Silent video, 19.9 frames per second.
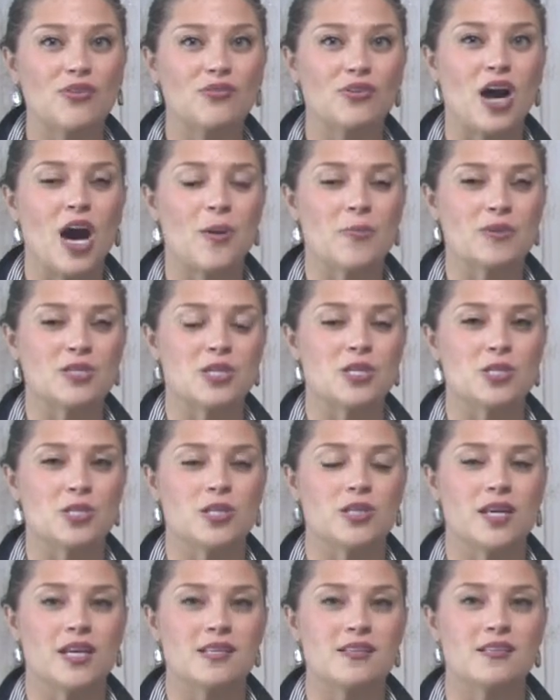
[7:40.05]
tough
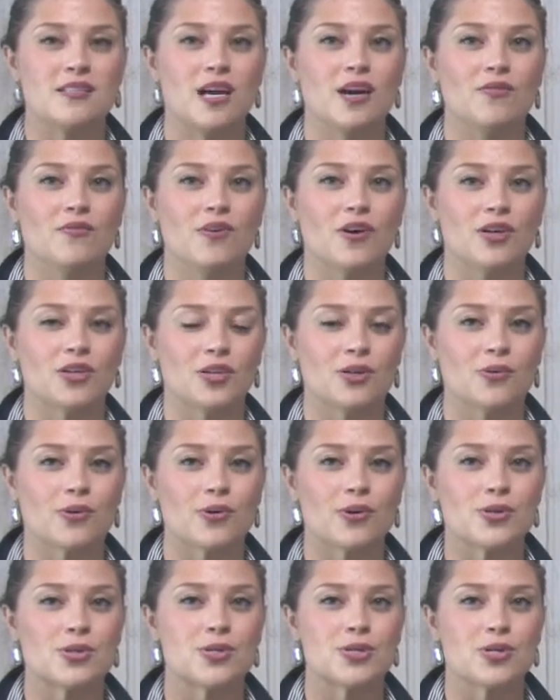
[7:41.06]
competition that's tough
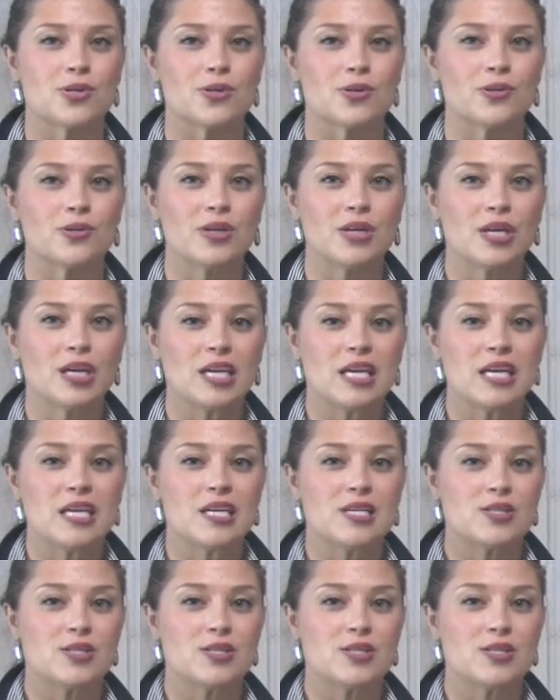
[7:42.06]
on your horse too.